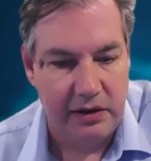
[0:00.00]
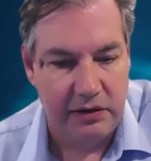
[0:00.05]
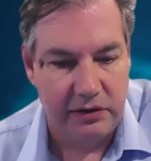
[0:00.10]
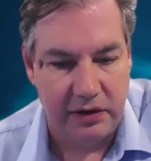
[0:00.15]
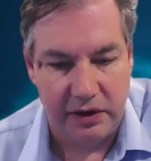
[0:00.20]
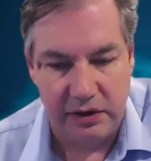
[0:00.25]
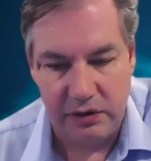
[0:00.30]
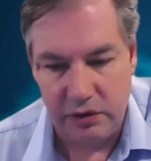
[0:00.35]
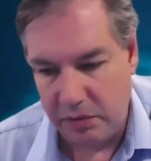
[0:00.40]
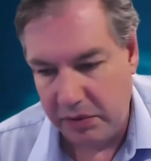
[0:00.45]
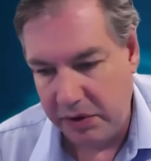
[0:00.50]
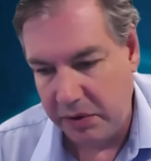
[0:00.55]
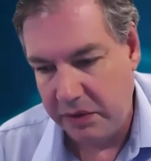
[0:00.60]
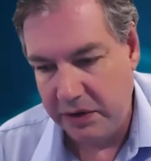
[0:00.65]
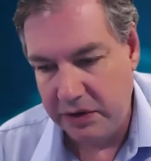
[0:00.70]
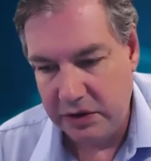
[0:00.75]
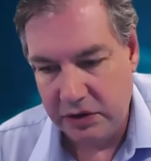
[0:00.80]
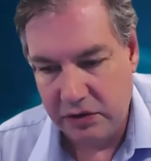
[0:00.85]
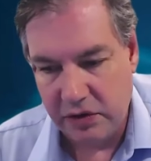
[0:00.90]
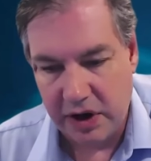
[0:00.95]
So normally
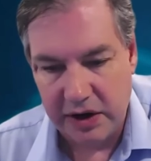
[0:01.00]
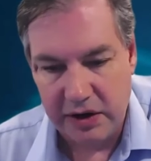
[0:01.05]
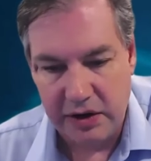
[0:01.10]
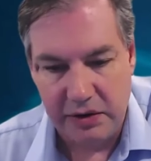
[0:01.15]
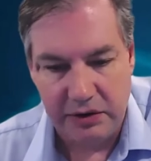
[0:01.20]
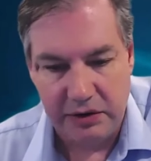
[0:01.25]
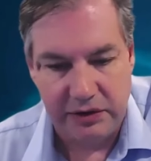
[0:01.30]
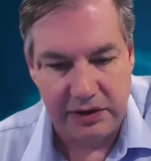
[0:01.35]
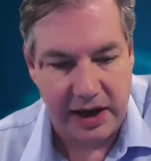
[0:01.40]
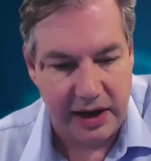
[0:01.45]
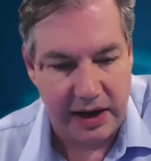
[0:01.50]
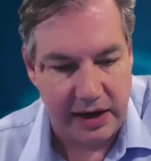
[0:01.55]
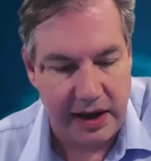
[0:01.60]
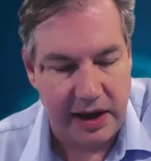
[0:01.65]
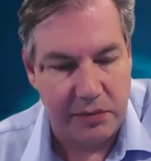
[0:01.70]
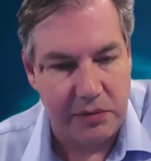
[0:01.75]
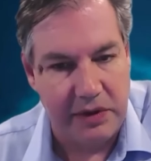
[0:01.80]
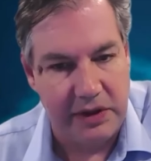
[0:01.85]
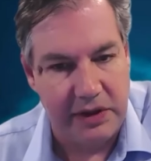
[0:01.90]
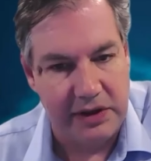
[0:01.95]
with a new drug, you start
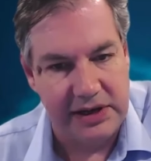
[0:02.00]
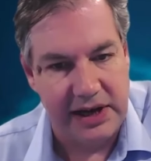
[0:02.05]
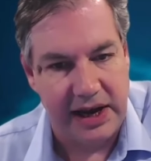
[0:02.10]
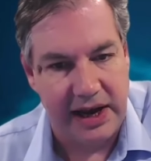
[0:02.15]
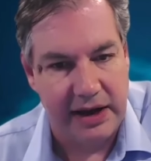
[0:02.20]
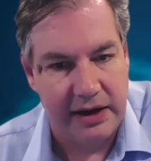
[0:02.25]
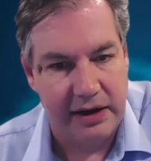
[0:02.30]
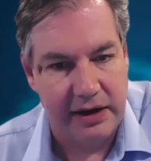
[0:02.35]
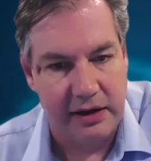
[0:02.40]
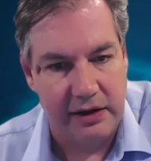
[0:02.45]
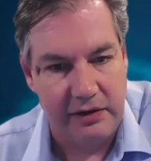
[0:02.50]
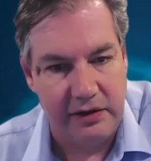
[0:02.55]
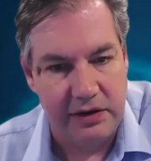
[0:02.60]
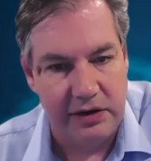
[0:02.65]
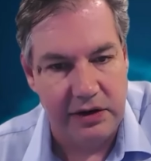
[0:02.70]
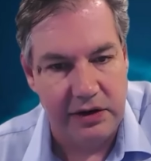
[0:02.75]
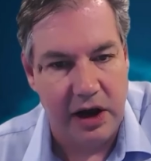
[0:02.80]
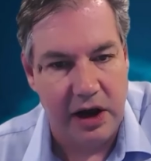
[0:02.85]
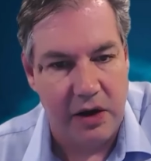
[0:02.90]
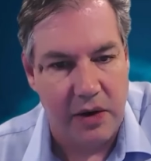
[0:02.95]
out with a target
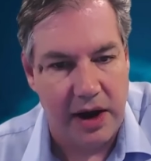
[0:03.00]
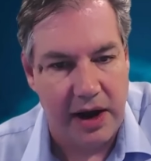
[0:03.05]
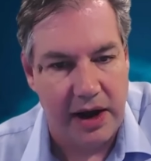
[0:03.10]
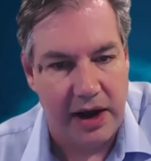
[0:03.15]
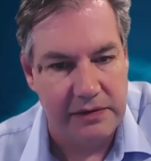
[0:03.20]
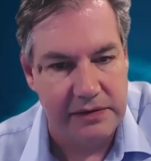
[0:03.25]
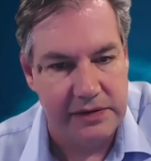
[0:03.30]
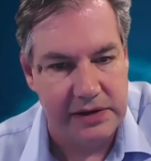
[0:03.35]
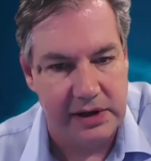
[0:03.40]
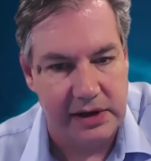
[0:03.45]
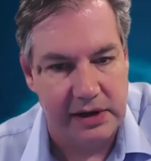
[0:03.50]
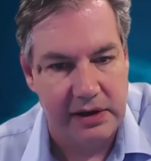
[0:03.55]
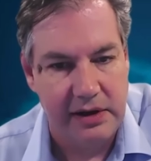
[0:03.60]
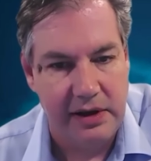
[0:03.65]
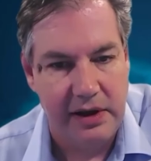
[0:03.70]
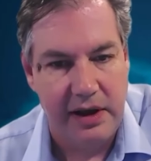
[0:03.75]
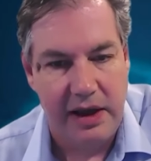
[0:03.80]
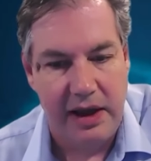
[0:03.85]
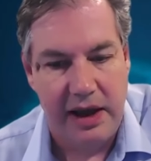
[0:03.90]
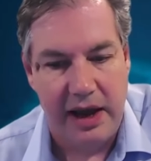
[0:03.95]
that you go after,
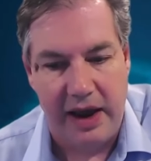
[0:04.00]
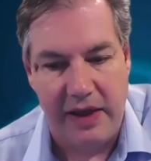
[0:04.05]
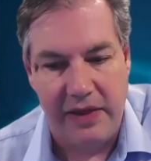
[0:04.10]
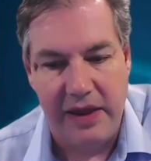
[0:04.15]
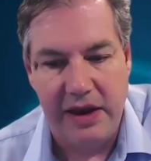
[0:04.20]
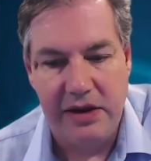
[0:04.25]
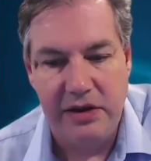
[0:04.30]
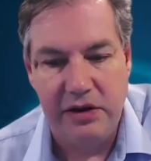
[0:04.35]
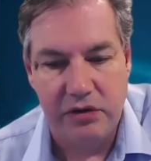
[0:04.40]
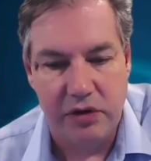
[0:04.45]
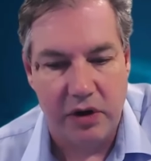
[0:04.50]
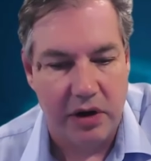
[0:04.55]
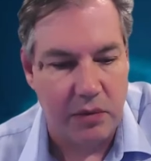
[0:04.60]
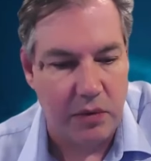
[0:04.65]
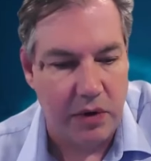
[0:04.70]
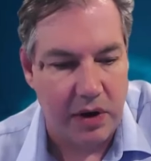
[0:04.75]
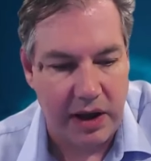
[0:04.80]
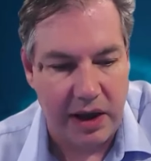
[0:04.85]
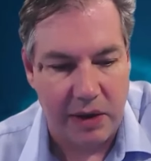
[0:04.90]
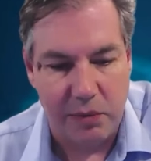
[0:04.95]
and then you try
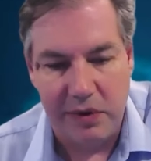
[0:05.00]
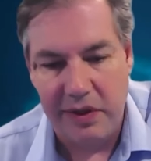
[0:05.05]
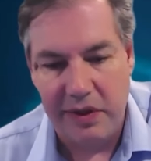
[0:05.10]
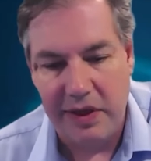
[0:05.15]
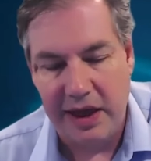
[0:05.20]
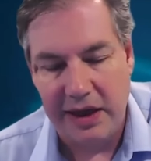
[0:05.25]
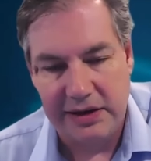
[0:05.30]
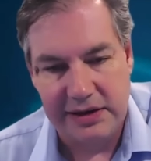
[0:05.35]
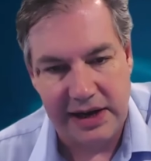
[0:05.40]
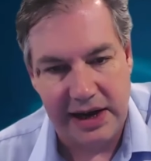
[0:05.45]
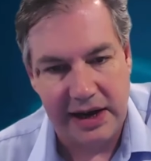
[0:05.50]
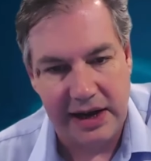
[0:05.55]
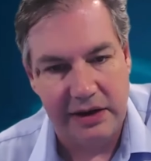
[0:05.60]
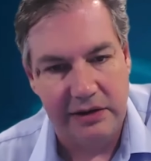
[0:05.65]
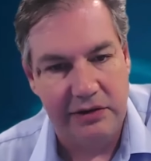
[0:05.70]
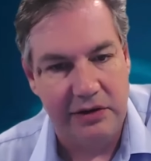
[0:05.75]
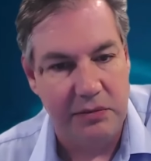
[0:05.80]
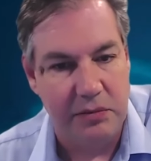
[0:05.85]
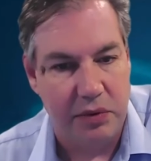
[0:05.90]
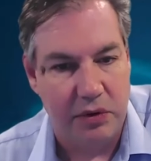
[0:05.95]
and work out whether that
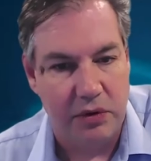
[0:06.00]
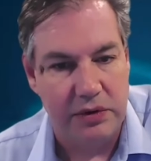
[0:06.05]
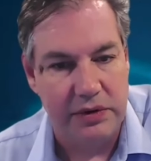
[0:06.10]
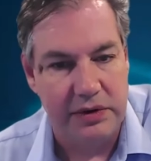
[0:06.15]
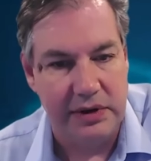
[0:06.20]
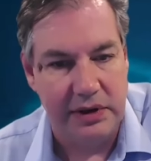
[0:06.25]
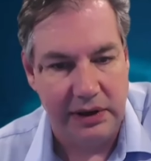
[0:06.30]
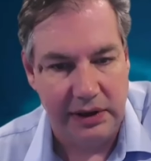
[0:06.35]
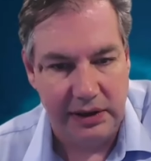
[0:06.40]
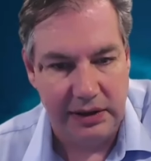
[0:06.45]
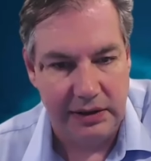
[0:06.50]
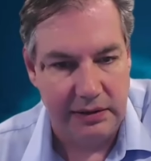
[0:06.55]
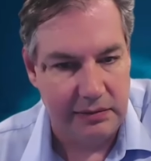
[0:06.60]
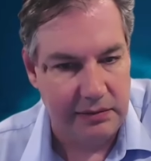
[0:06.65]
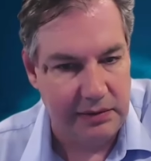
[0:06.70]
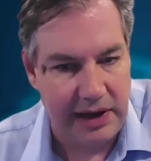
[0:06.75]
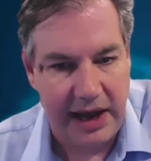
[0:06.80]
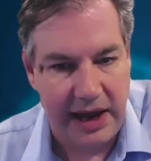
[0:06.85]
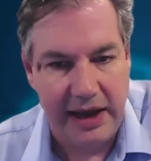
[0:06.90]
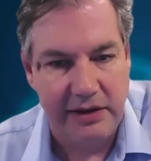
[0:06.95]
target's important
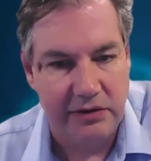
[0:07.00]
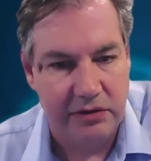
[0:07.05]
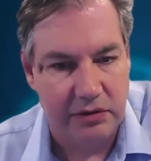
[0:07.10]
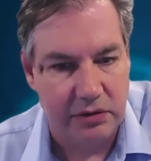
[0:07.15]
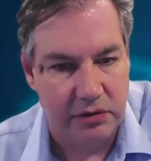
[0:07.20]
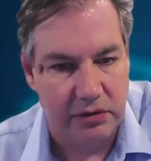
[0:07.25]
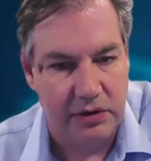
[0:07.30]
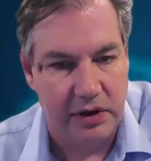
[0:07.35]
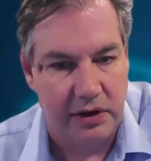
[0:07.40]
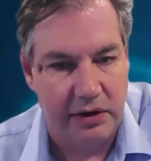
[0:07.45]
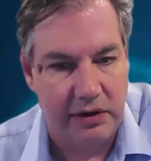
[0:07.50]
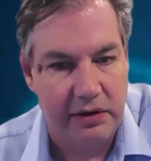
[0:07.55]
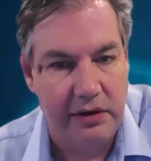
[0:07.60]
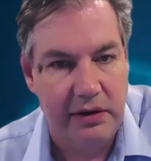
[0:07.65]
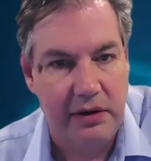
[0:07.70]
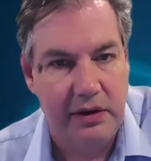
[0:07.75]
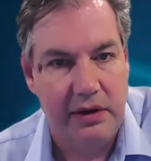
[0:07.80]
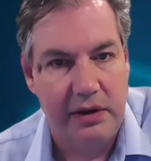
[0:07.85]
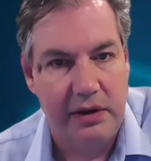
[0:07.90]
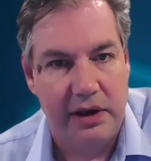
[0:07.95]
in cancer or not,
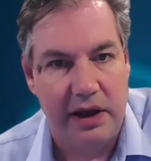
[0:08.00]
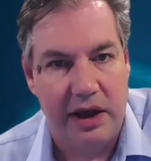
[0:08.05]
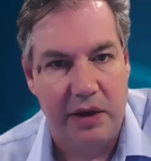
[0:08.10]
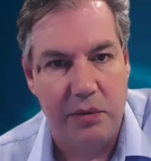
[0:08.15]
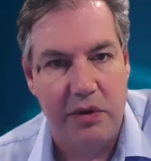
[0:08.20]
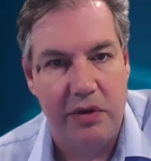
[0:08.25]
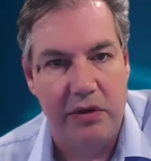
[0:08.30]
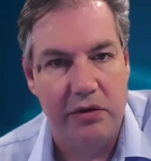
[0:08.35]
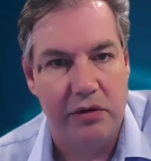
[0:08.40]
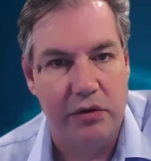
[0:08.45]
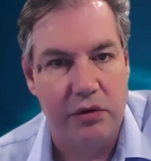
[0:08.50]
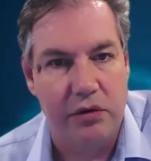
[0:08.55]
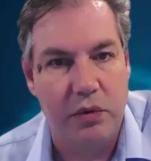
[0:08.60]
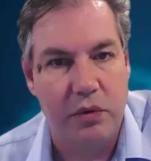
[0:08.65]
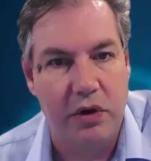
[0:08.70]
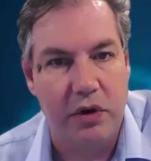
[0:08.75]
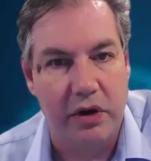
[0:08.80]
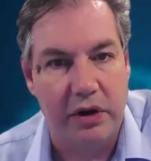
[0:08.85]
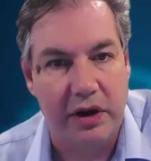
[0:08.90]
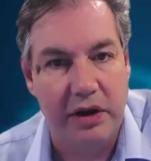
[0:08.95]
whether it'll
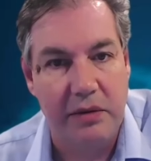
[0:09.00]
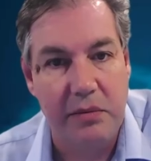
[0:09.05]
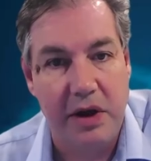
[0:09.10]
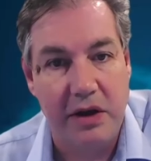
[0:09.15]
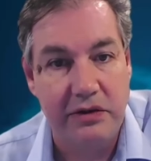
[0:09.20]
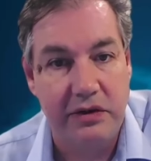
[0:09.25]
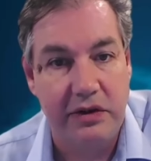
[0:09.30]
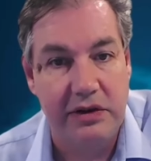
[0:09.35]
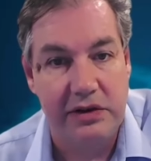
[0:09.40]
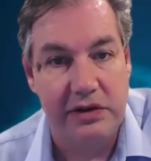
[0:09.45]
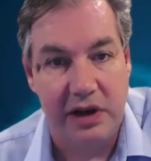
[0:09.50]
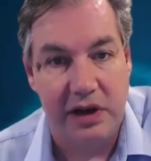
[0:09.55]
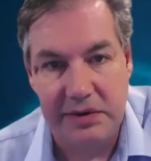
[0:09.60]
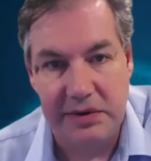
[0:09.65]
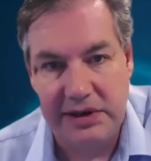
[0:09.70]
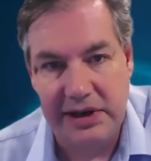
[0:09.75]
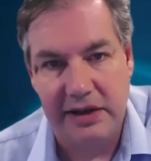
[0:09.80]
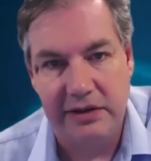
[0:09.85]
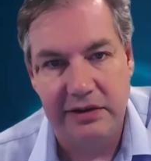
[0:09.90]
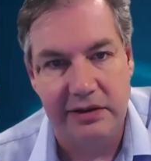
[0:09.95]
work. And most of the time
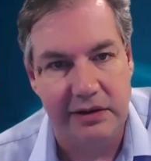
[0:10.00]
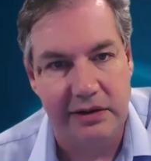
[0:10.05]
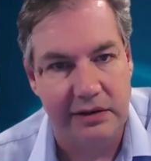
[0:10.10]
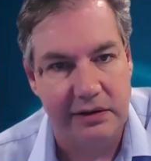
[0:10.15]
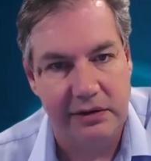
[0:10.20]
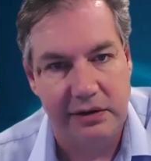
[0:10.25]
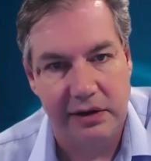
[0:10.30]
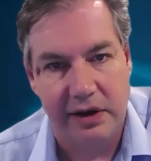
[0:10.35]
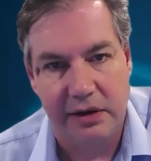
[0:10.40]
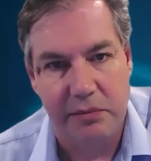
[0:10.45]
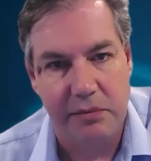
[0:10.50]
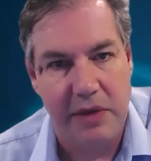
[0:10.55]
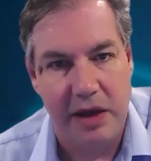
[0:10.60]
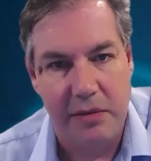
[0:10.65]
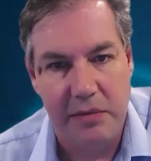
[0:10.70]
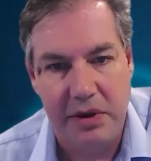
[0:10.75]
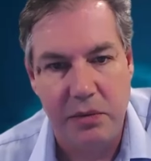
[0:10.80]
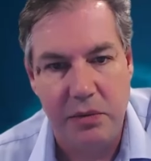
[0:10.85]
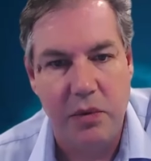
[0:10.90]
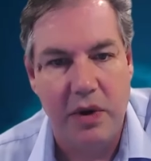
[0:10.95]
it doesn't. Like
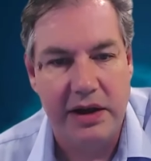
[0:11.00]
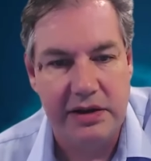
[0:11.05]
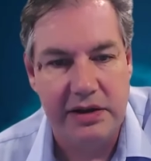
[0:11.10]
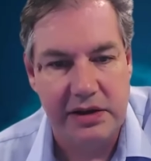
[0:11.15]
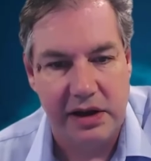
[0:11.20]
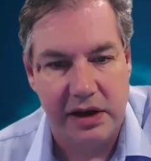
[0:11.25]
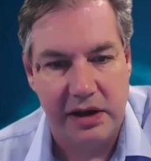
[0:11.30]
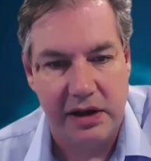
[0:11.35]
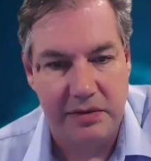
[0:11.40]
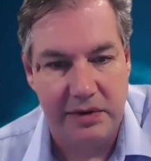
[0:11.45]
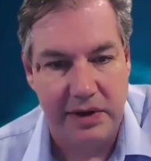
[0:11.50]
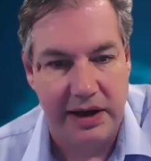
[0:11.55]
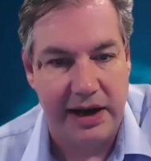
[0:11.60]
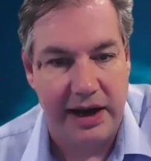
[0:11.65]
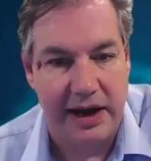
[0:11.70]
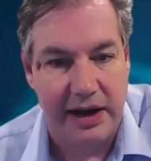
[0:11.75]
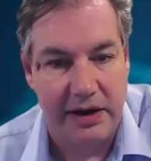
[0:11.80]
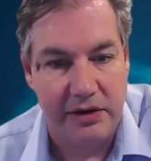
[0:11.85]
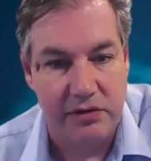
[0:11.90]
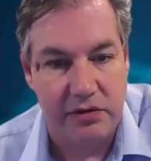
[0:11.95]
maybe one time in
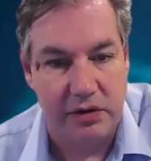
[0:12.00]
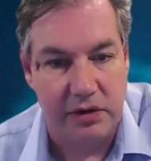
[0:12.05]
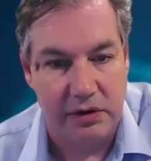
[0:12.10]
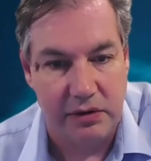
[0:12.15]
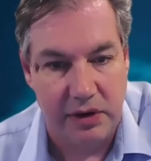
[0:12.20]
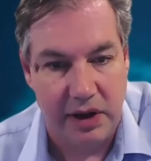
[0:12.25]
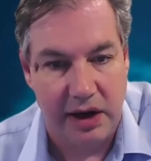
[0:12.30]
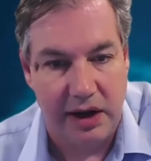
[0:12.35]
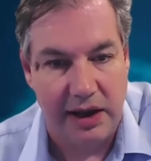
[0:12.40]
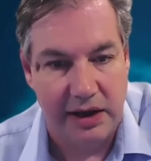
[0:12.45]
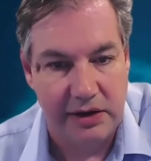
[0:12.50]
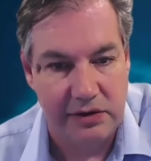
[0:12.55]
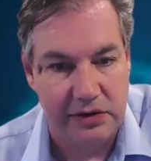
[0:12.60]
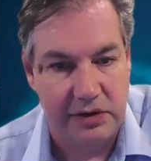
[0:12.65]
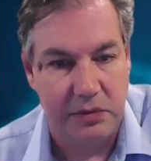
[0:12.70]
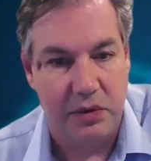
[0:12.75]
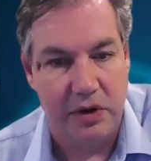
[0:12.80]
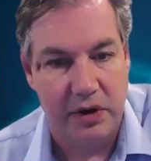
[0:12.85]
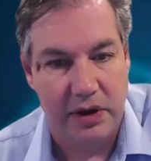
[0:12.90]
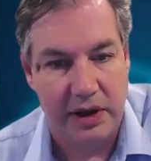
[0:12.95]
100, it'll
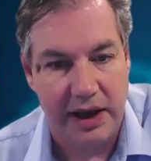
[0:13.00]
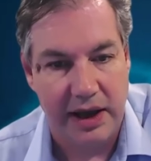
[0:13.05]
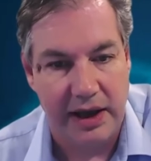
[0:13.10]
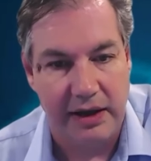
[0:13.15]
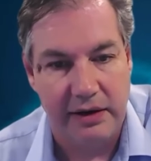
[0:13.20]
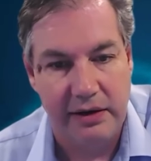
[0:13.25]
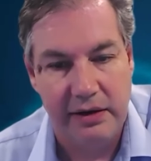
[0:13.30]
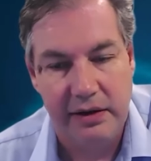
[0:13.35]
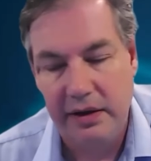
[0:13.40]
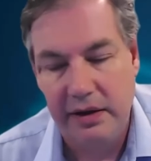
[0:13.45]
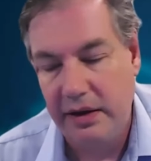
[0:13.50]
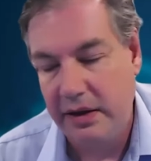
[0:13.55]
actually work out.